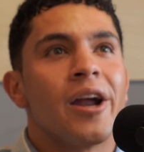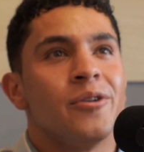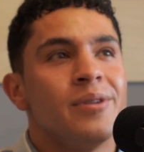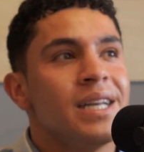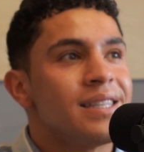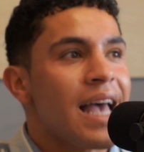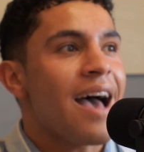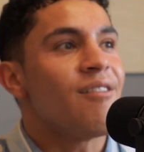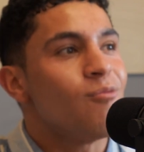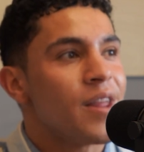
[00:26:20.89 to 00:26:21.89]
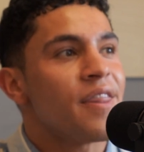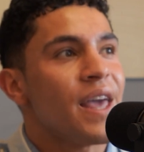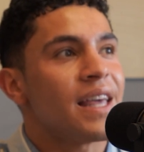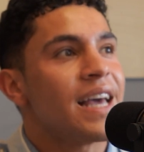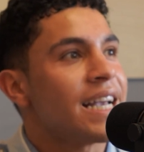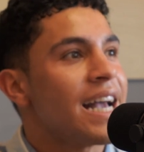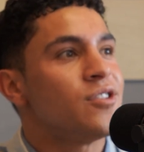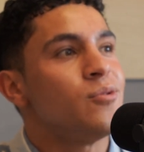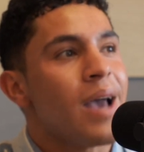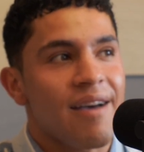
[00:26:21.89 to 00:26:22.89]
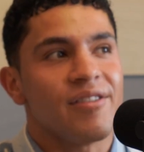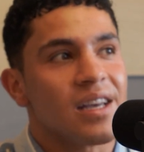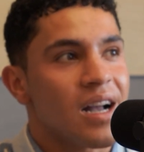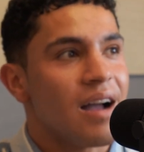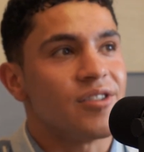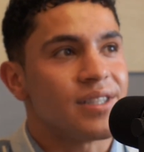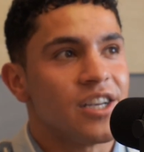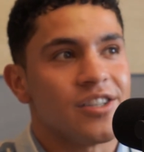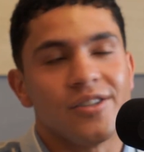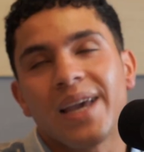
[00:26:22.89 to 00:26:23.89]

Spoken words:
and you need to have one thing that gets you having the conversations.